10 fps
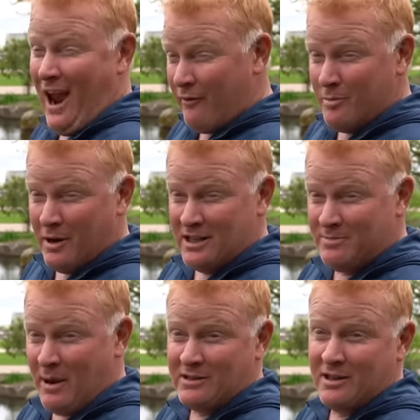everybody's
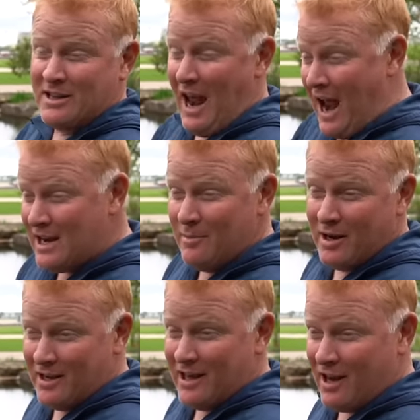pets because
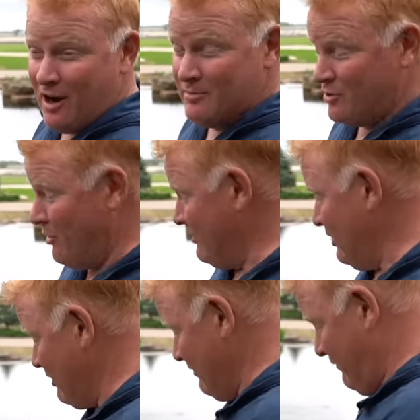anybody that comes over here can